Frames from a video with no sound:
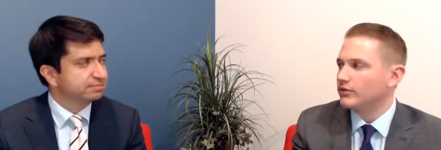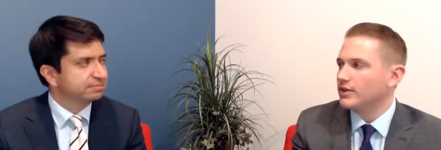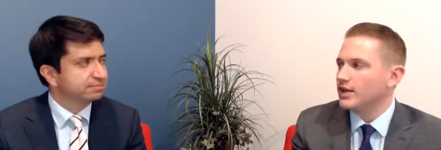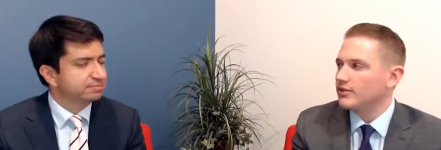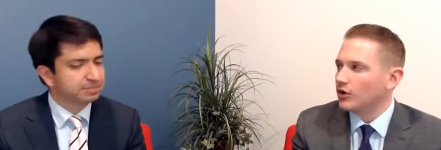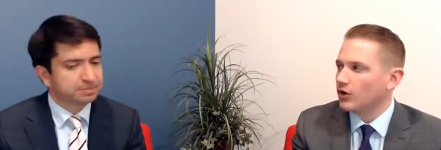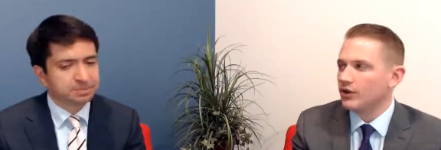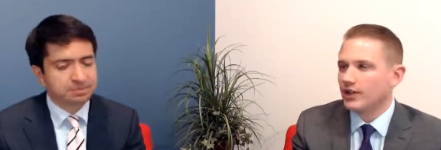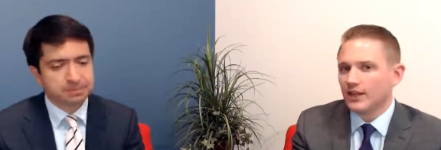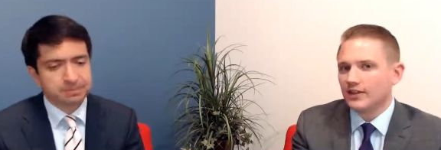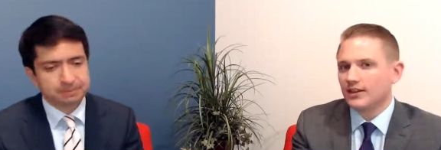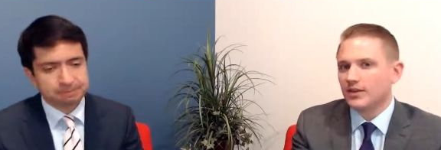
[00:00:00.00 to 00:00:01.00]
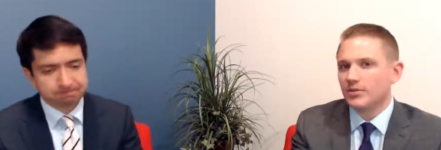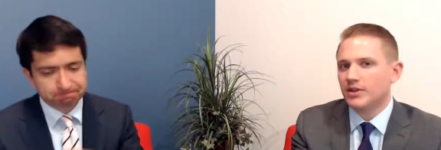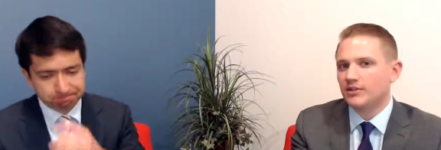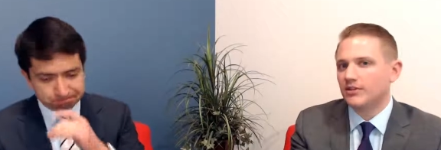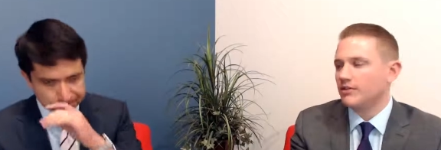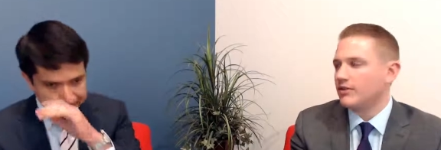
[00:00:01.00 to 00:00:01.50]
Speaker 1: It's early. I think the
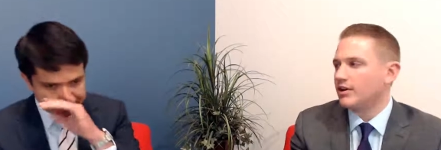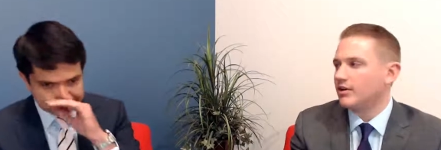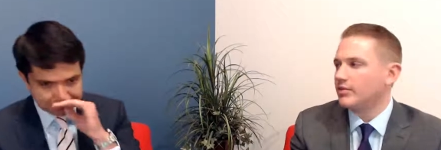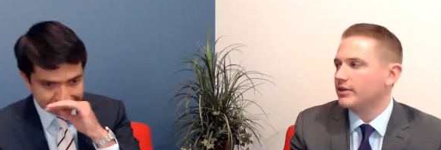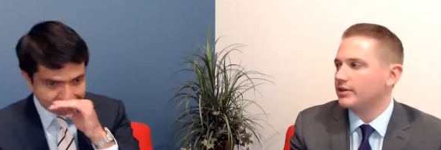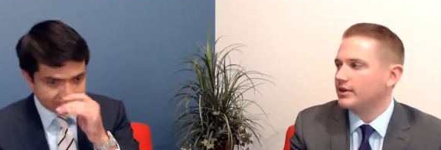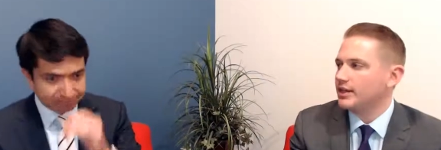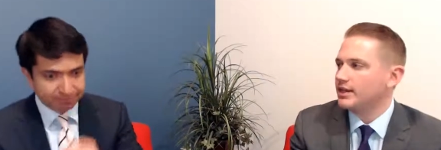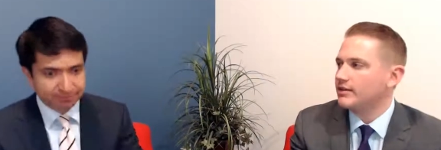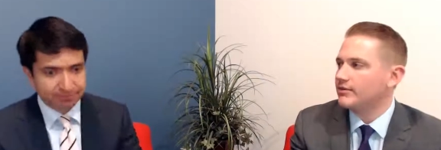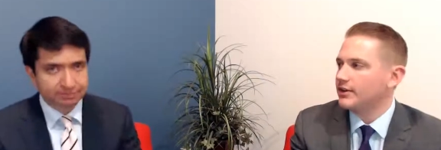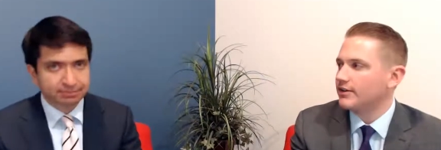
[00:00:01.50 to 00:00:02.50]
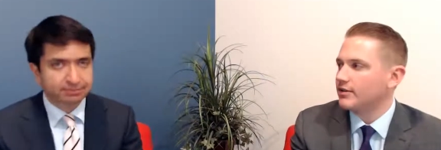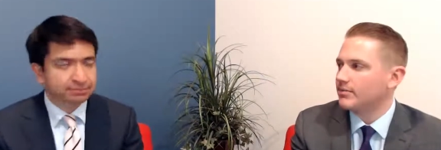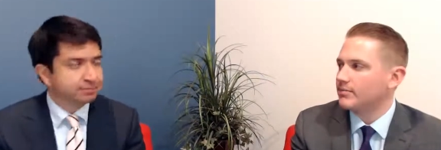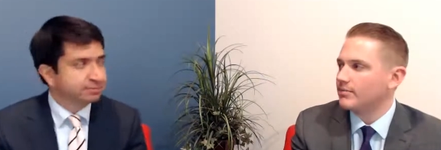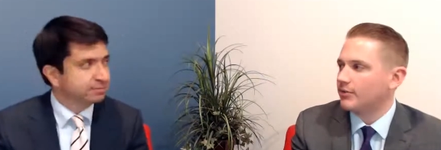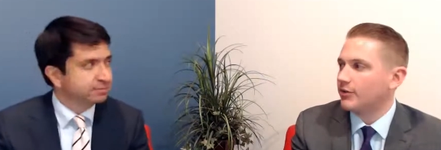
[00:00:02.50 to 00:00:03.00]
pieces are there, but they need to figure the
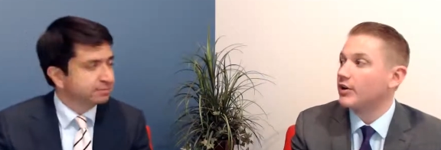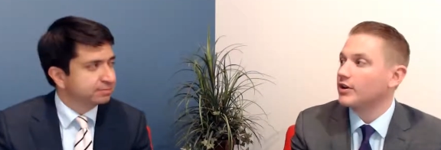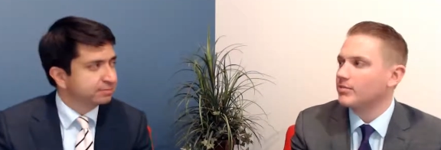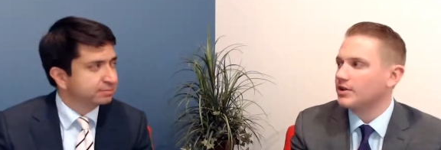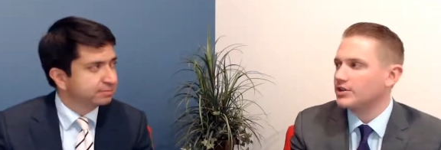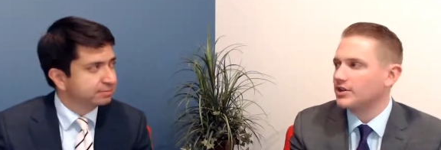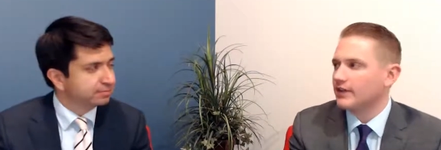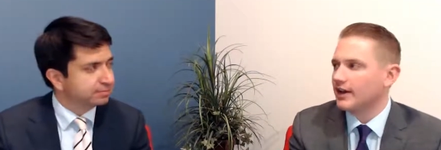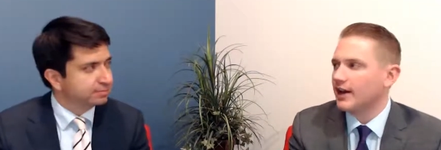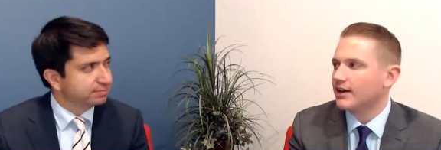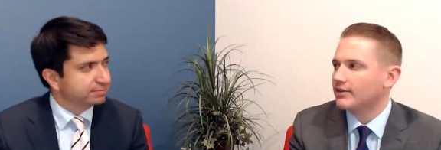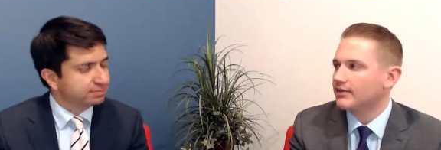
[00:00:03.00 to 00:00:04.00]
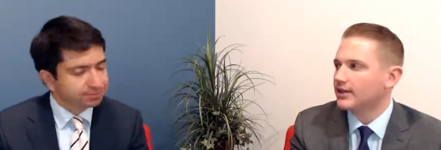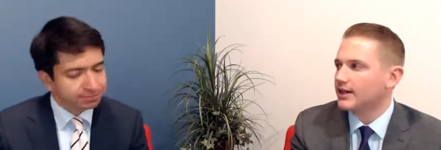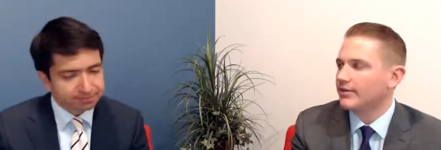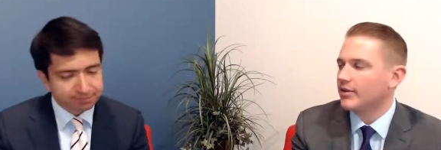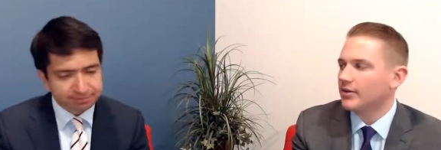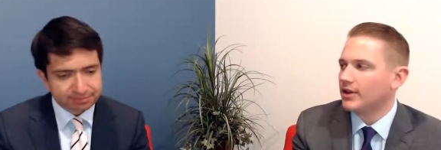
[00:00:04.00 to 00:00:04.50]
starting pitching thing out. They gave
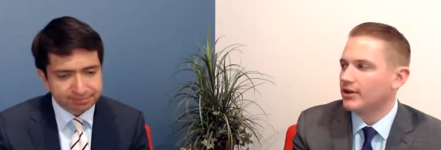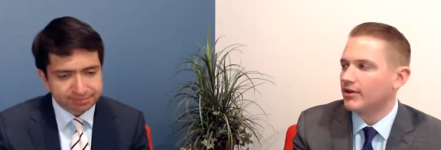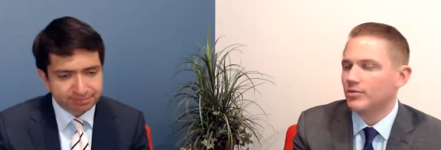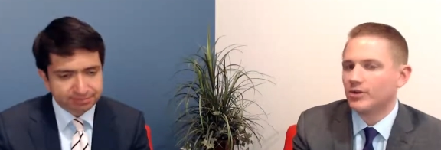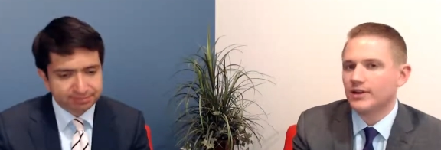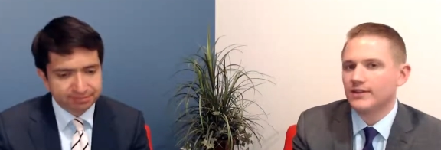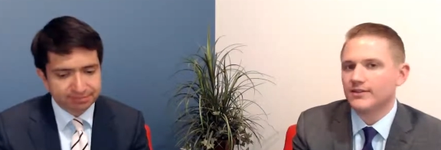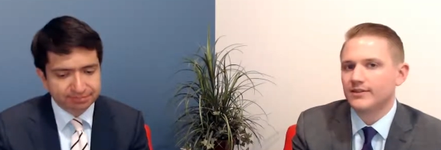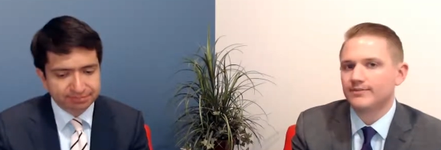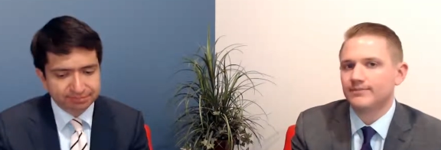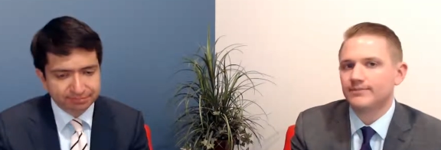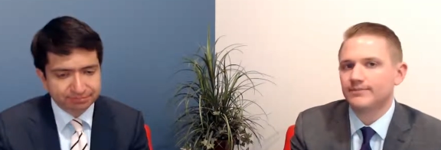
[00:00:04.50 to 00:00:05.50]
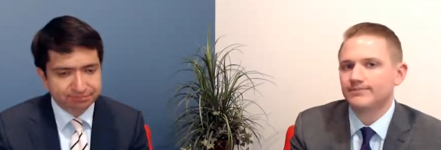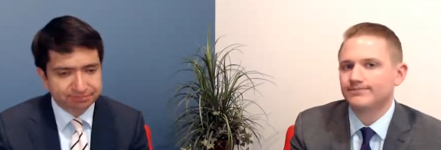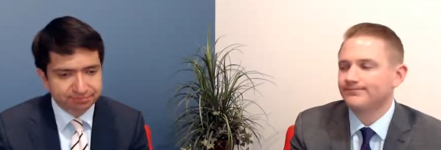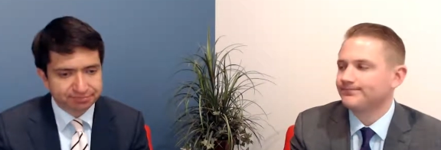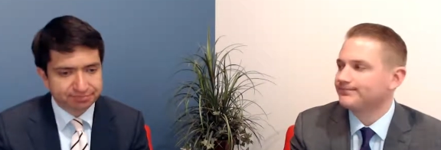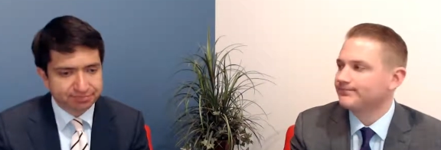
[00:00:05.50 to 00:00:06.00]
up a lot of home runs.
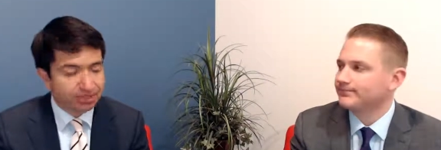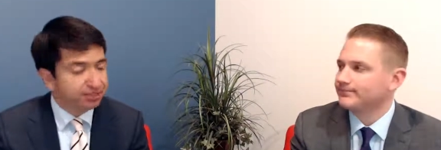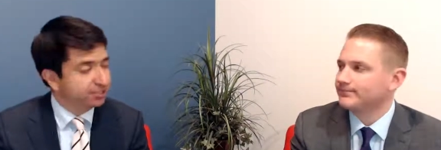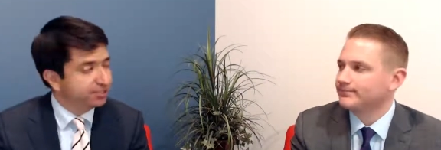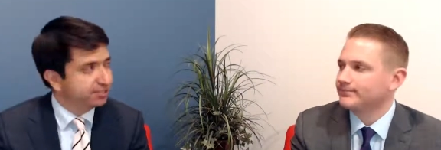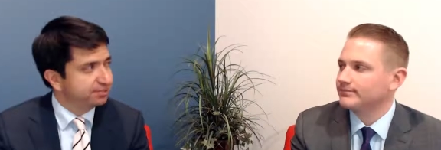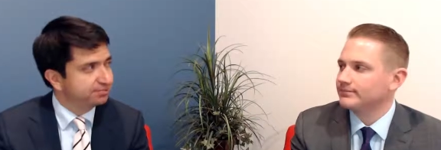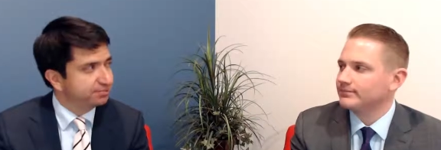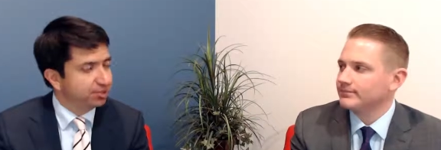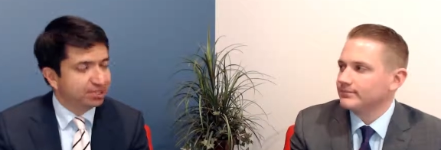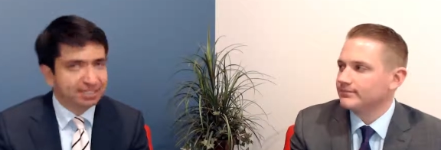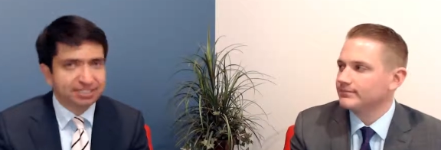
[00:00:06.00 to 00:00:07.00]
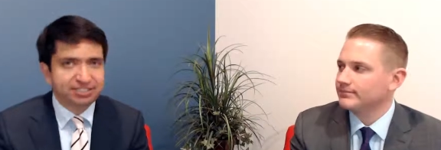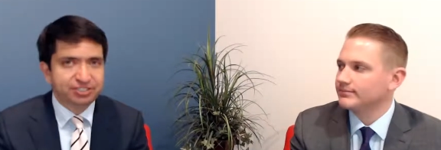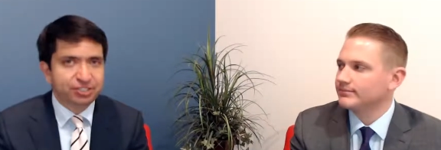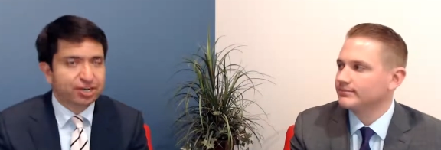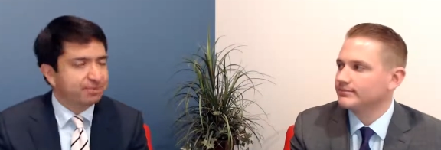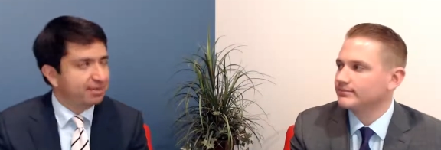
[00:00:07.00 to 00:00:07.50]
Speaker 2: Well, that's good. Well, yeah, it's a
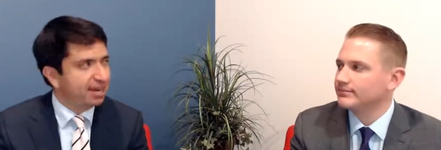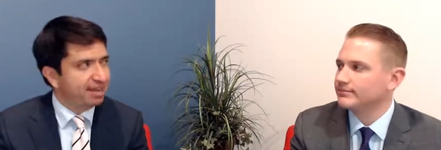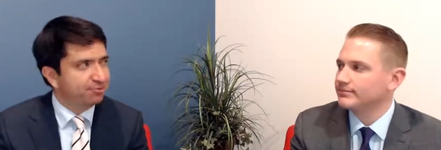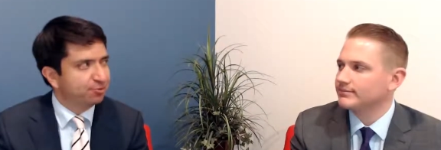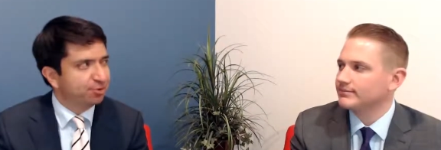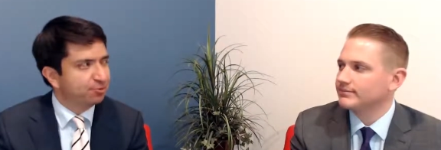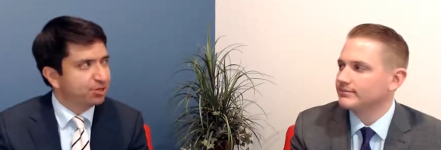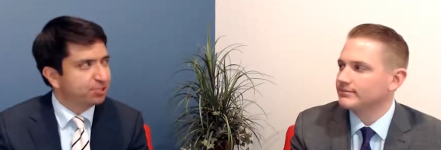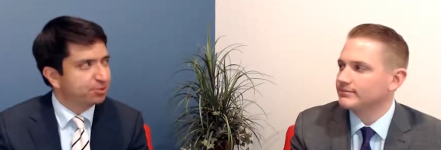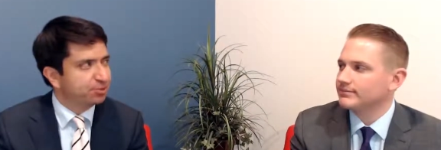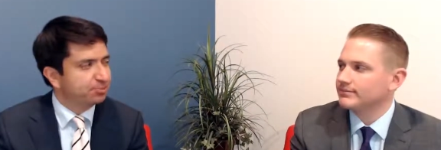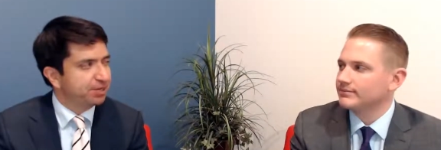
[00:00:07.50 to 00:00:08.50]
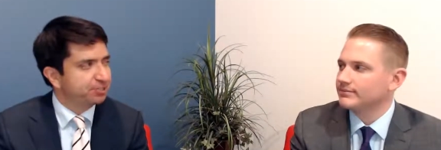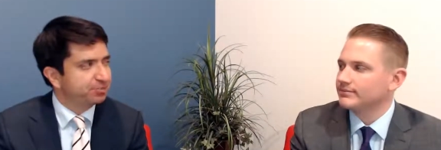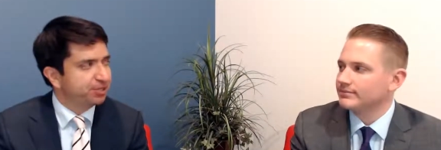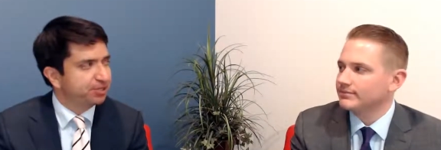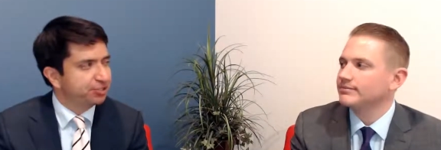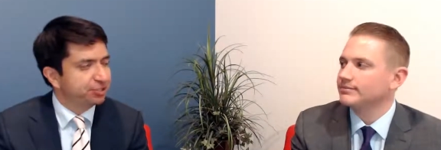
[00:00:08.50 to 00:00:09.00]
shame that I haven't really watched much baseball
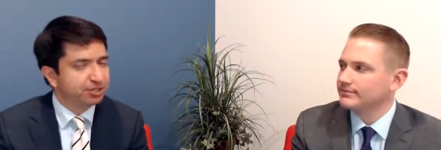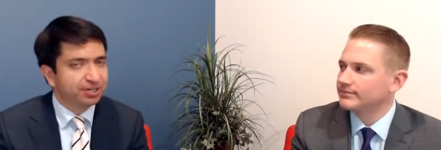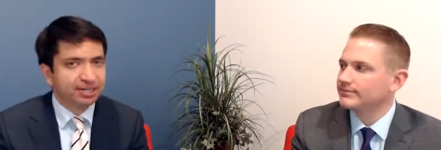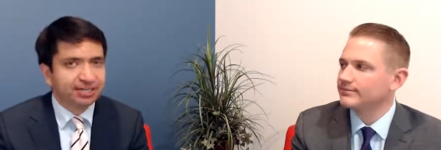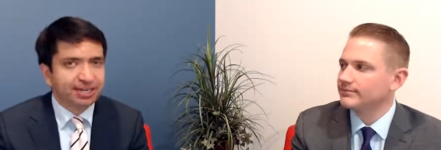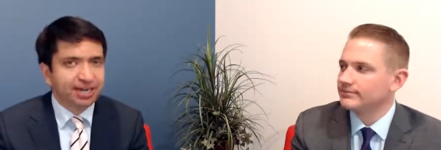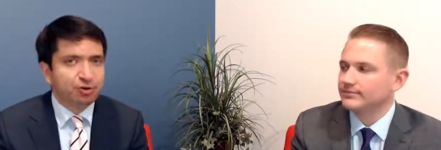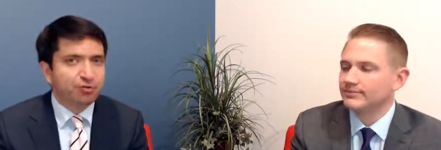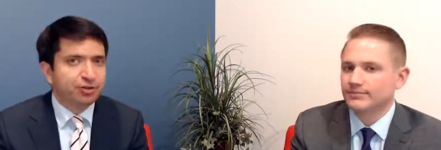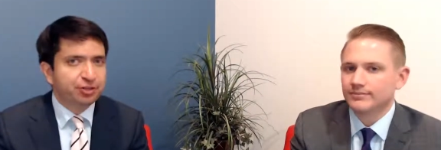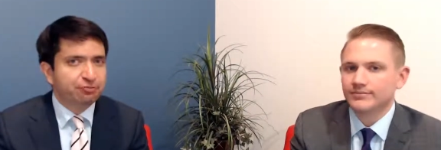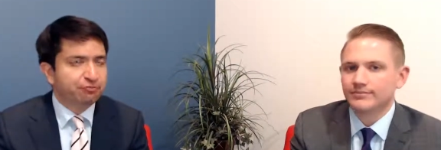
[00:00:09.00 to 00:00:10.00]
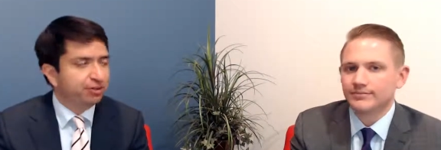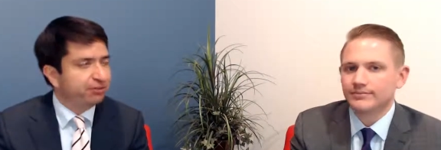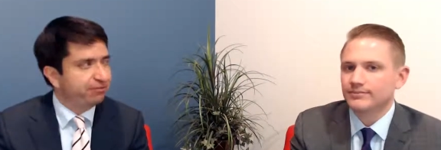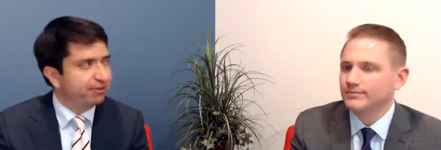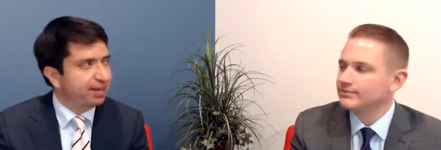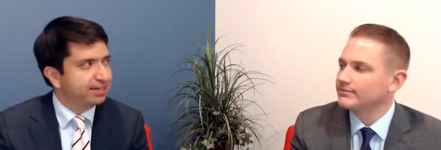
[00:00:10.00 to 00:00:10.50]
this year. I do have another fun
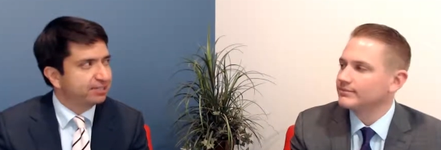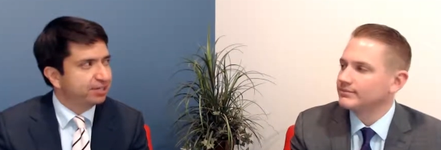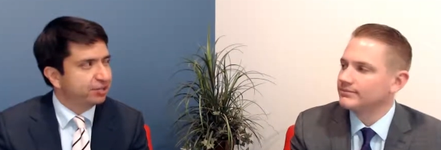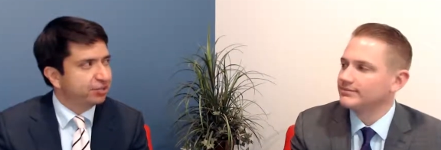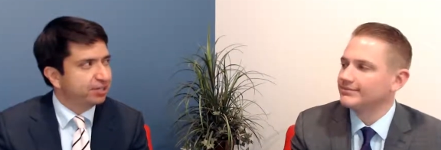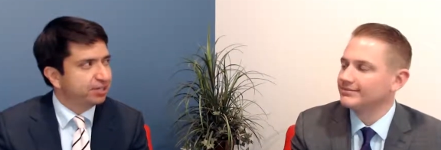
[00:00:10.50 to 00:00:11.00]
fact on the